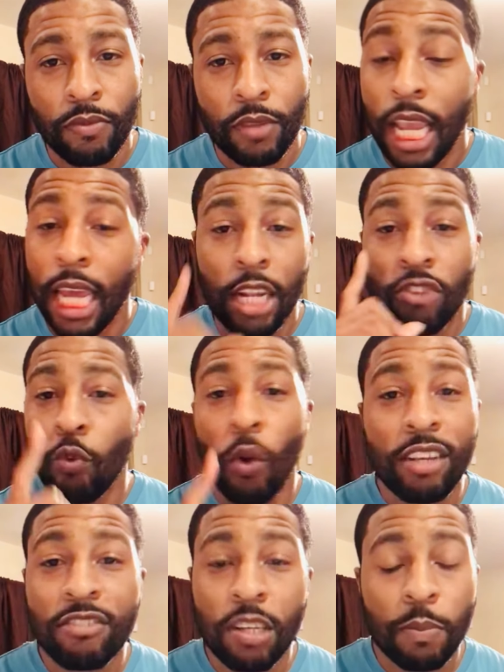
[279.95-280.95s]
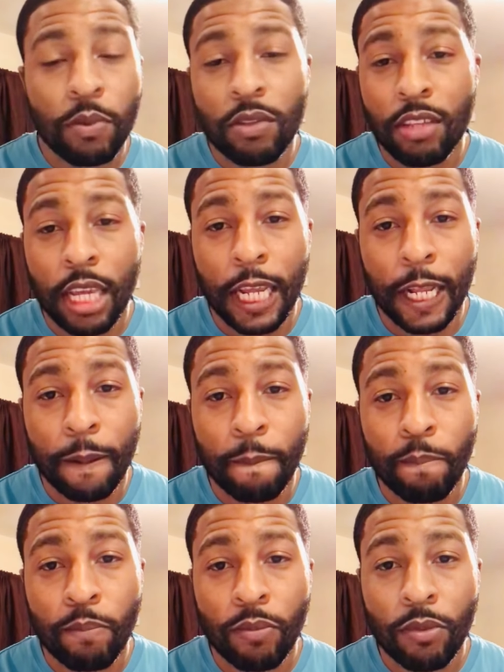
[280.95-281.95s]
And it's one simple thing.
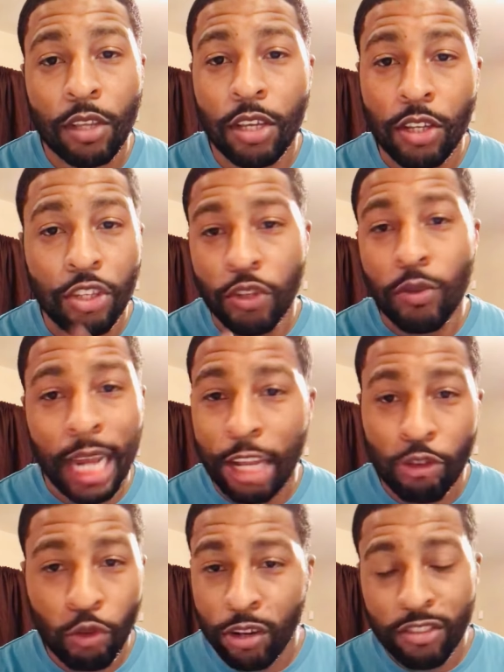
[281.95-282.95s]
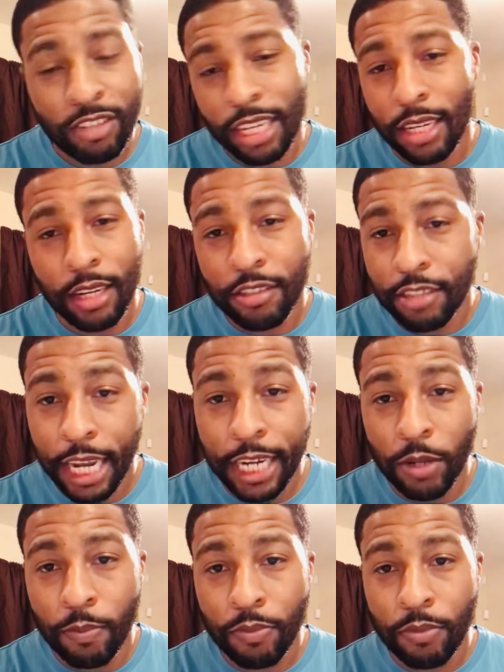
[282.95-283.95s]
You're not truly seeking this
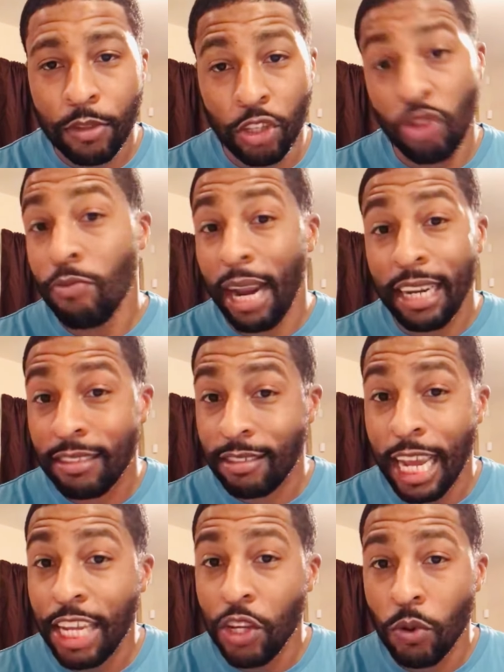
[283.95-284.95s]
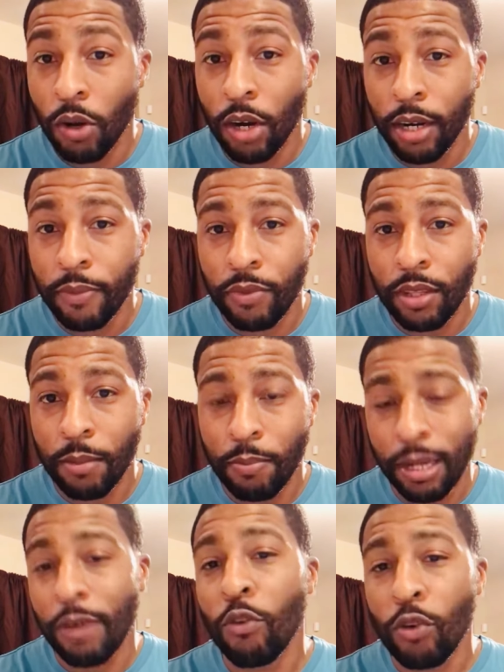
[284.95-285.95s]
kingdom. You might say you are,
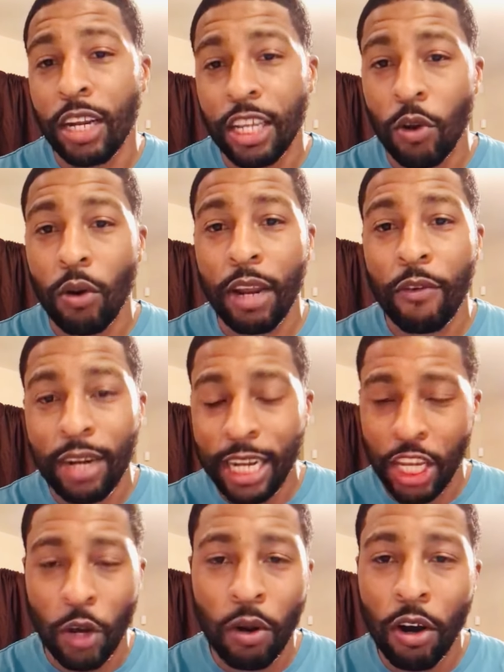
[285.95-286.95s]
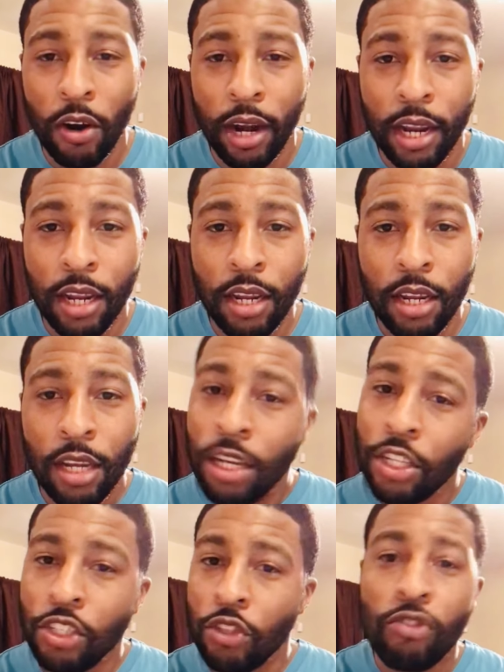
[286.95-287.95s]
but really in your heart,
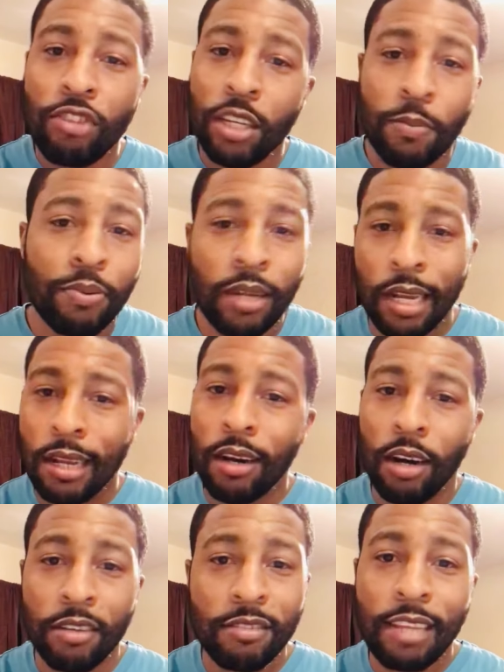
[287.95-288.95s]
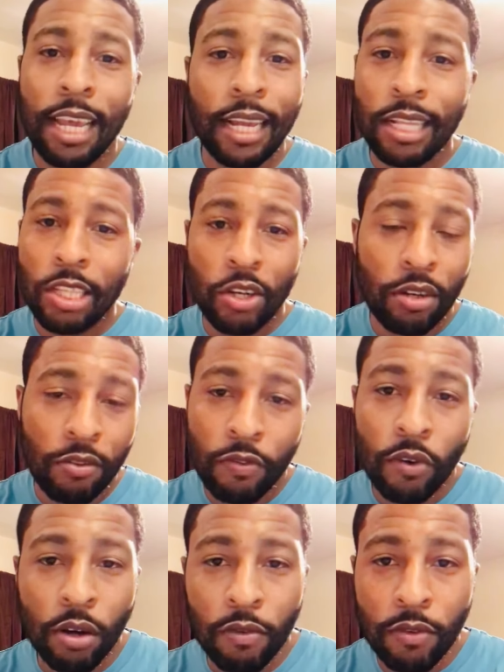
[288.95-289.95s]
you still putting God second, third, and
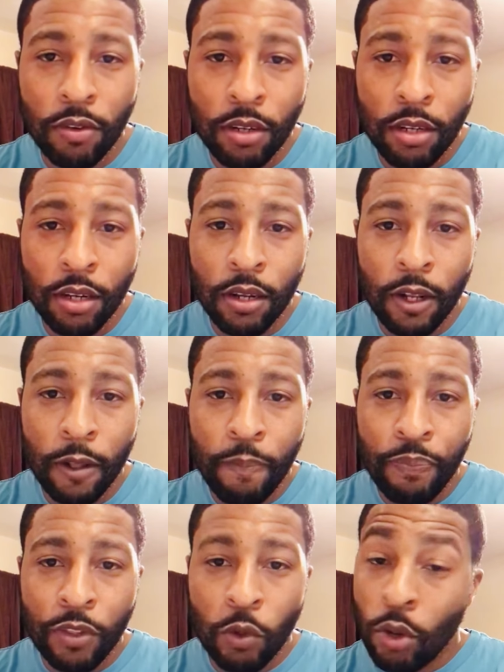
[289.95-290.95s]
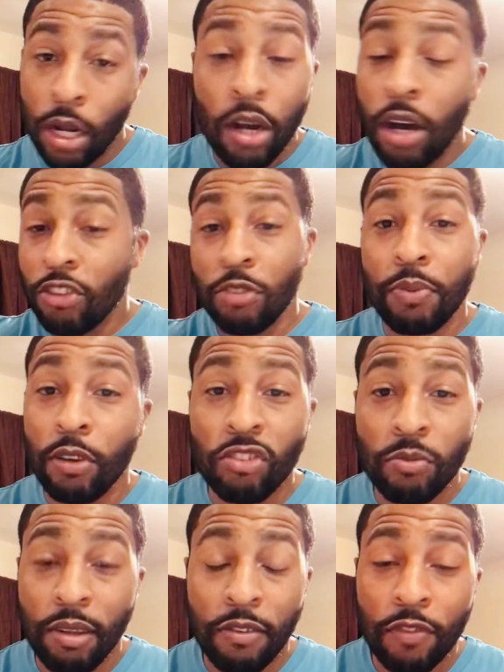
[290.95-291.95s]
fourth, where God's supposed to
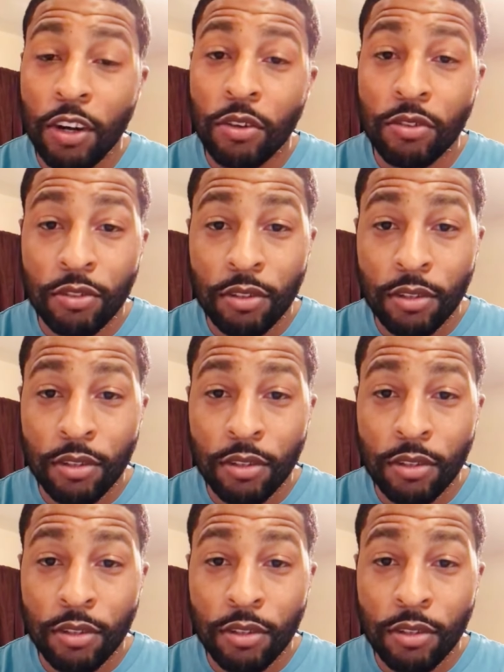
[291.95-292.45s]
be first.